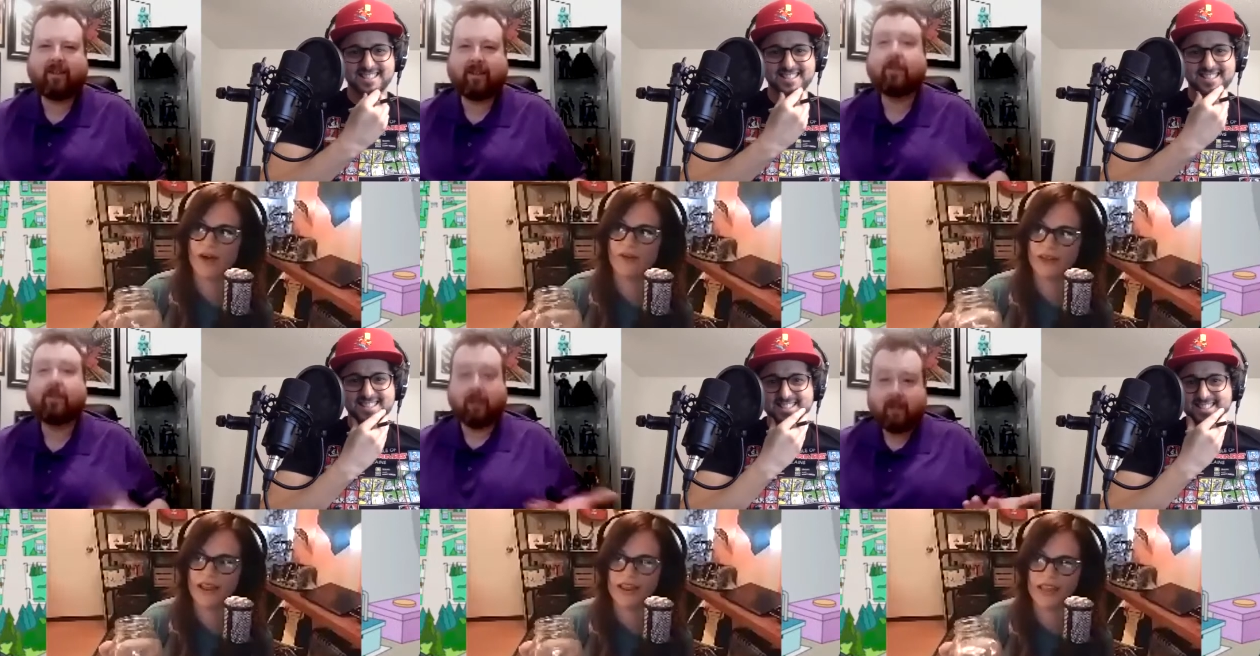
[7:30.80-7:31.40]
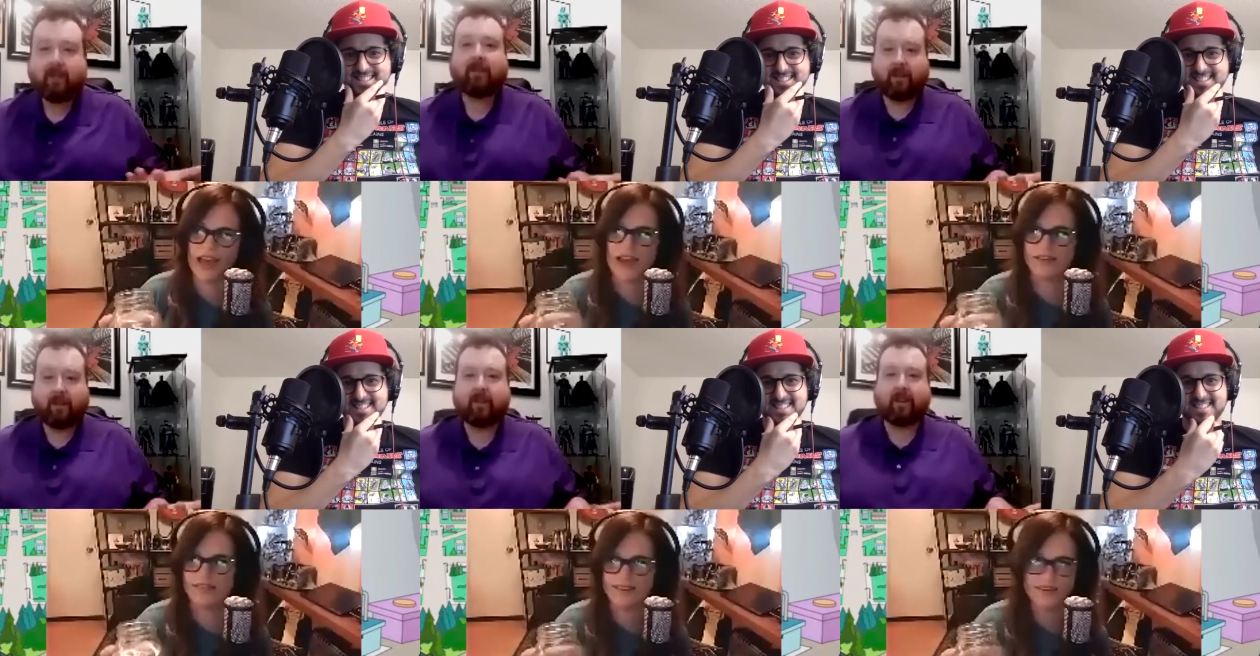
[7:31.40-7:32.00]
Speaker 1: now and
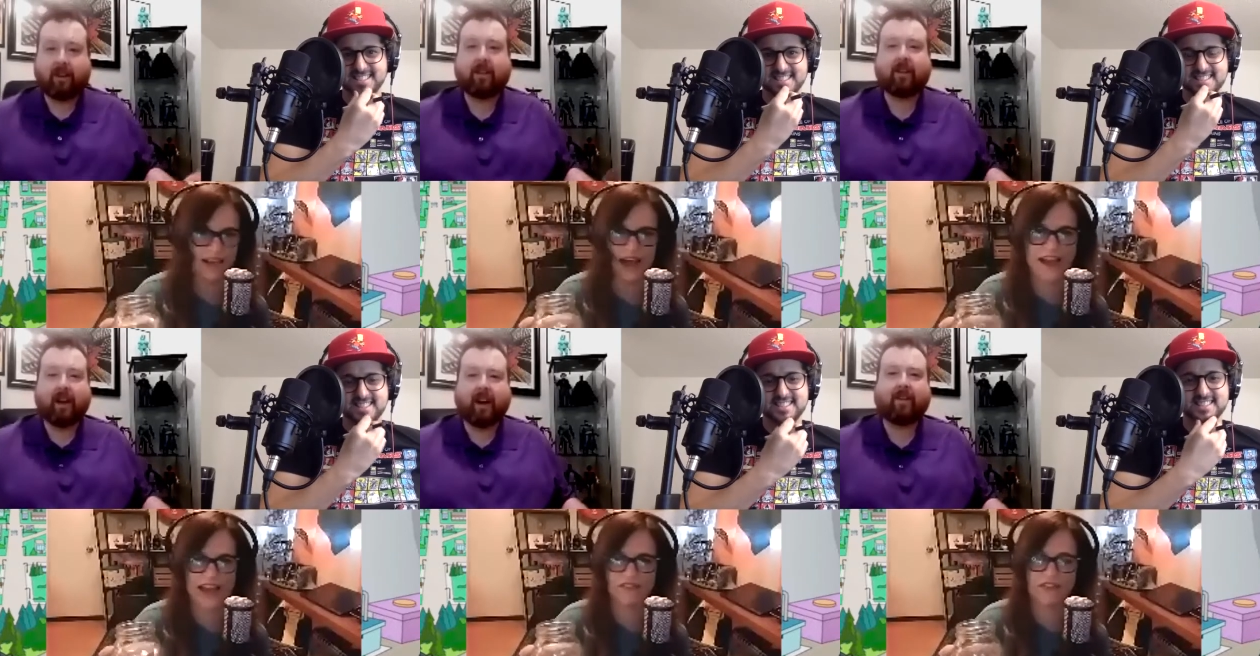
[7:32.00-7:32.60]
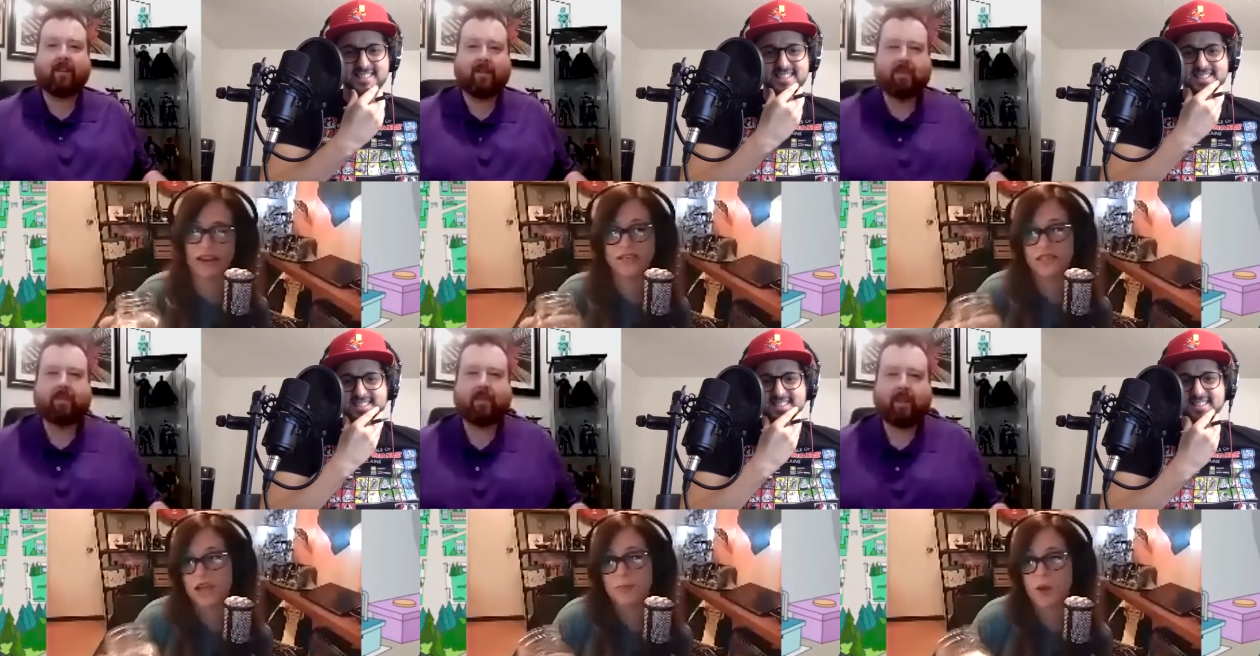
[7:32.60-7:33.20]
then, I definitely
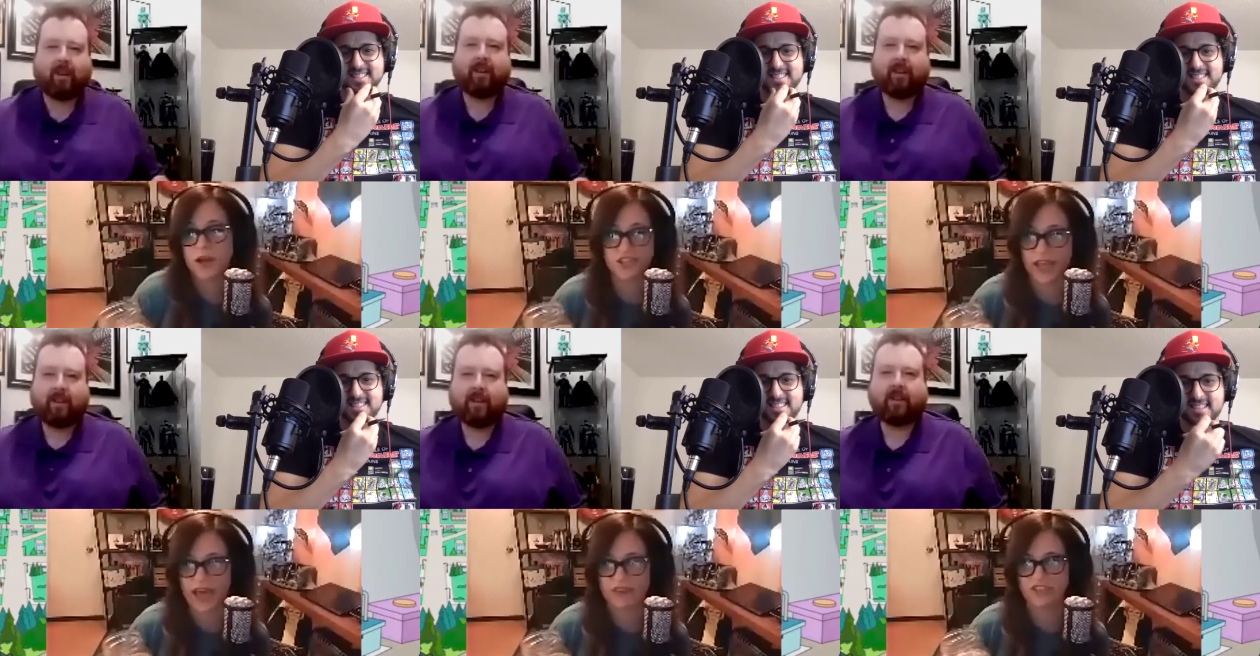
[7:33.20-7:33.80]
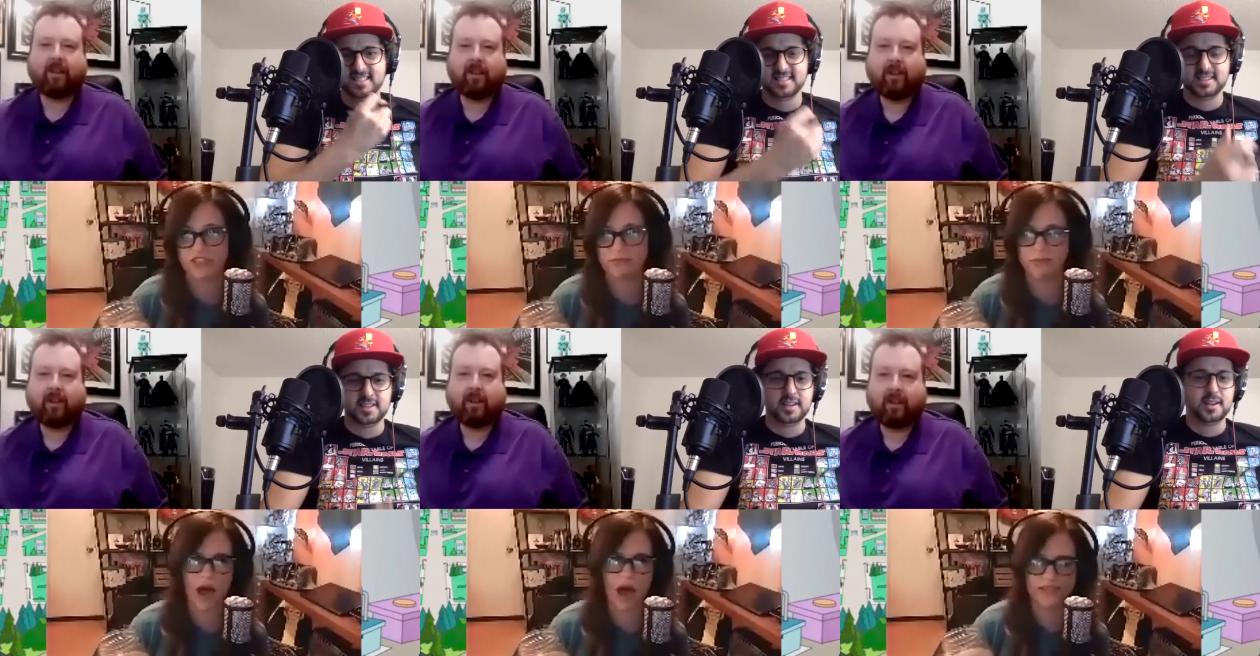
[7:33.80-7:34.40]
stopped watching after
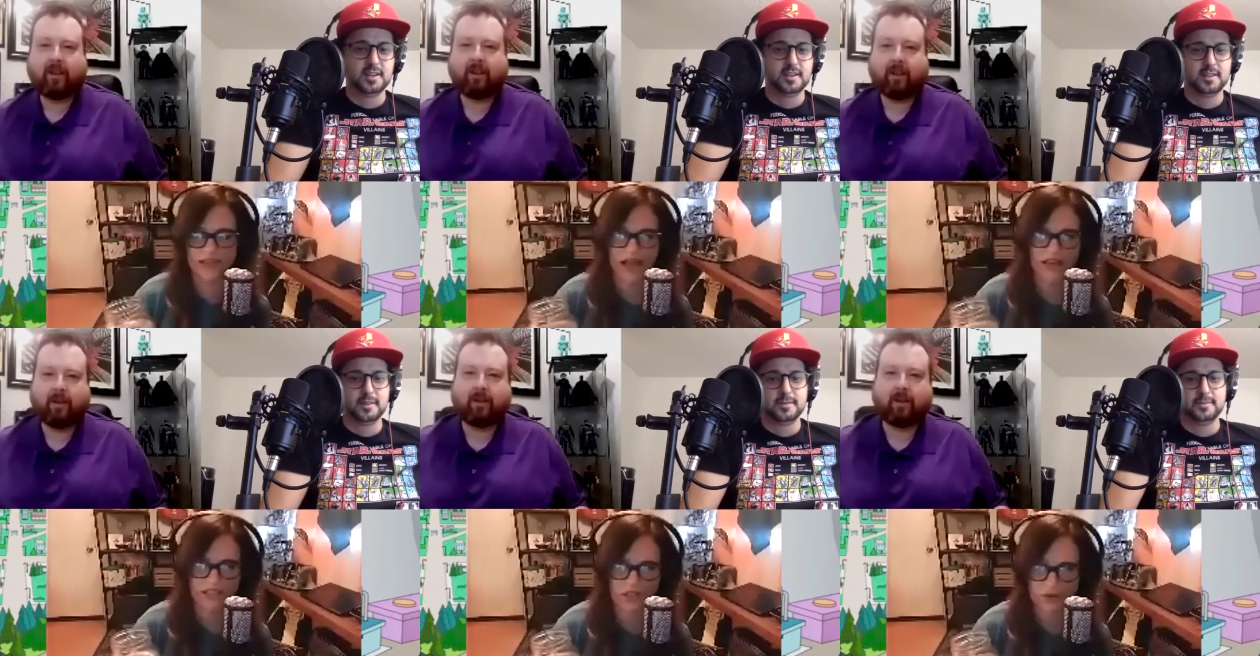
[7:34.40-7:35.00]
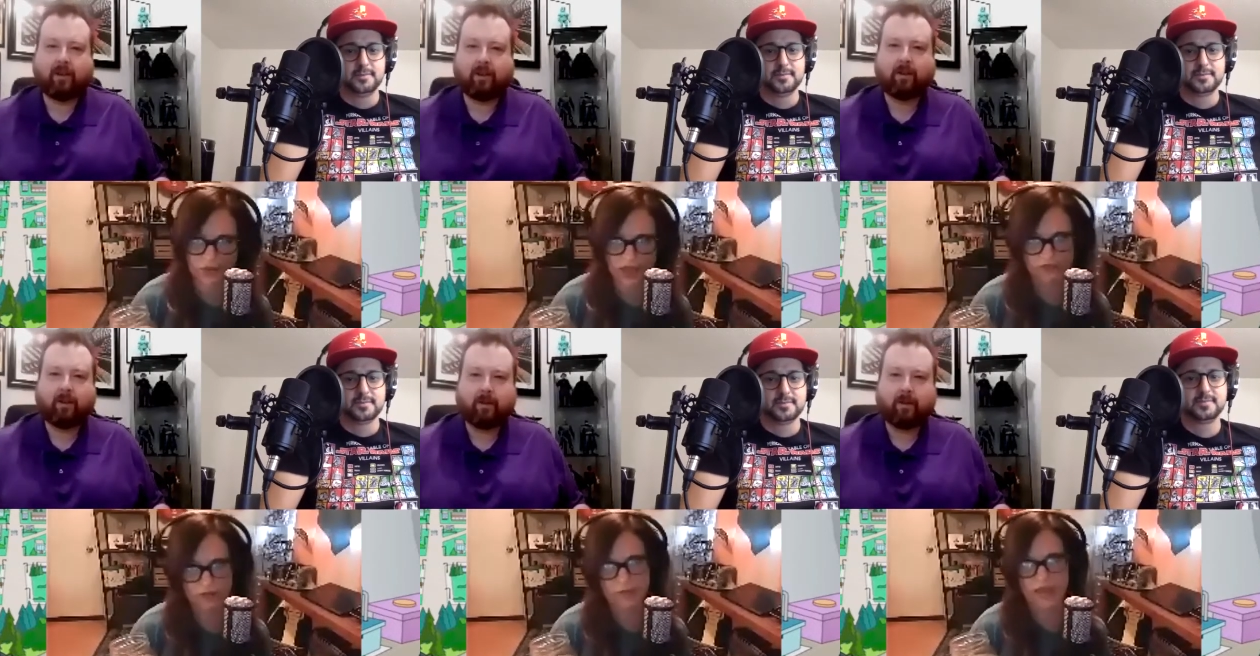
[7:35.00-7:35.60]
Maude died. So,
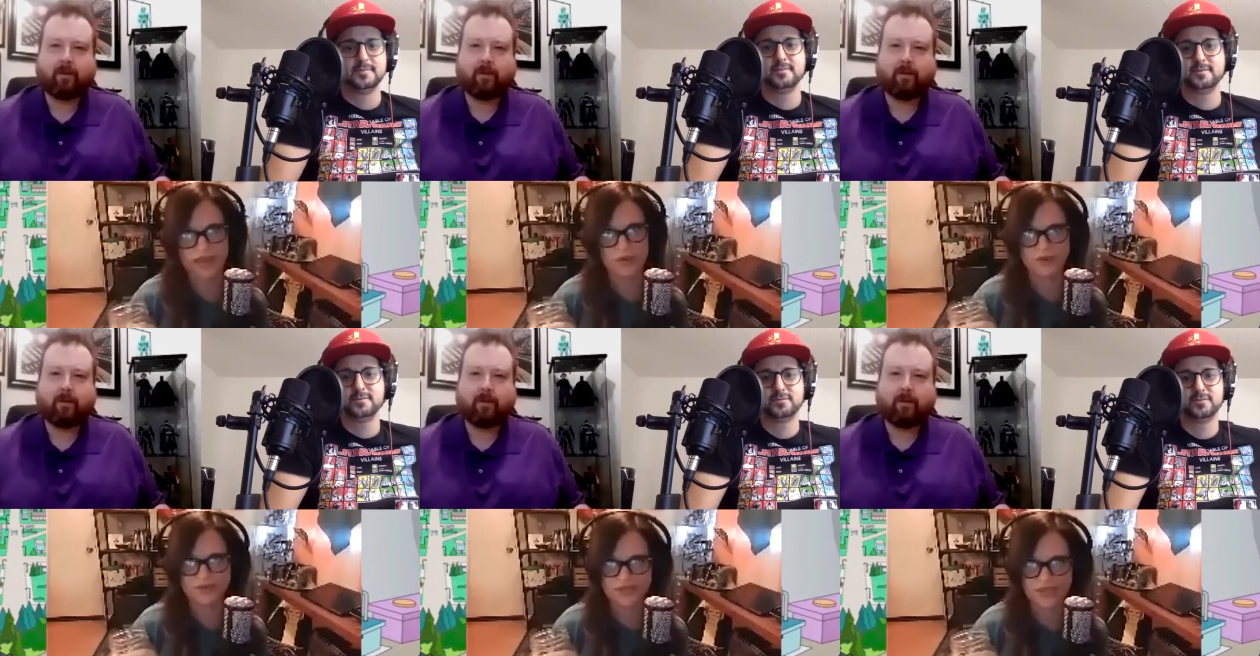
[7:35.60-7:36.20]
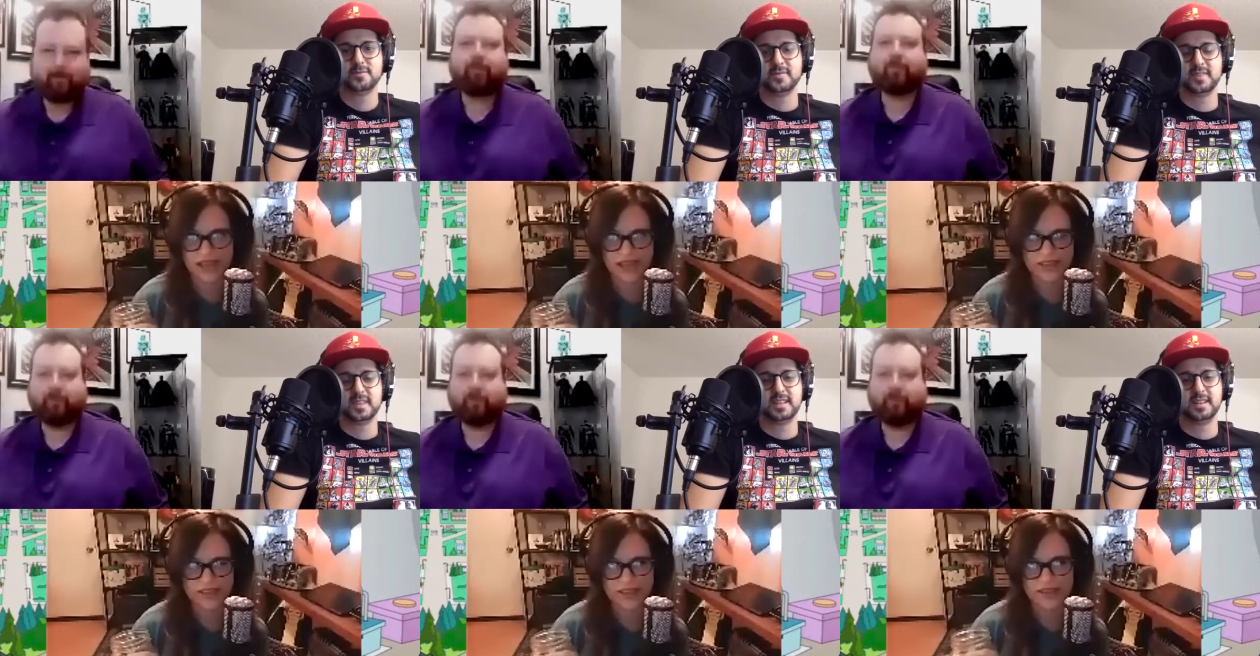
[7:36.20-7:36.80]
like, for me, it was
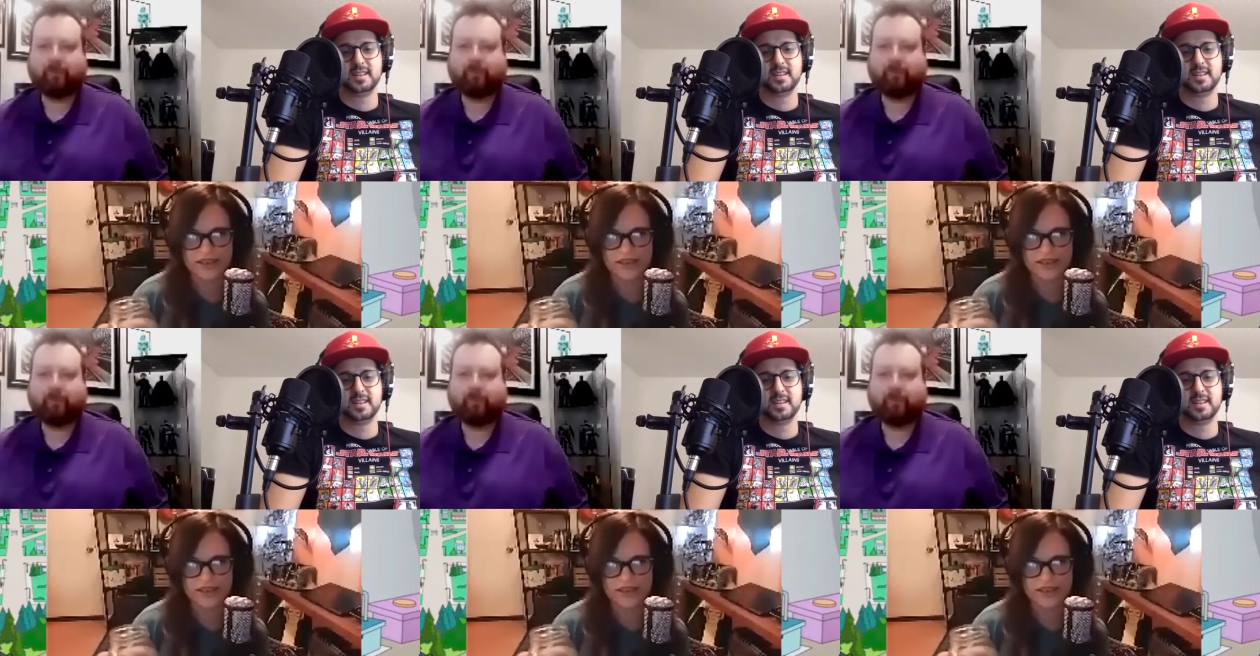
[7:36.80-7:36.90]
like,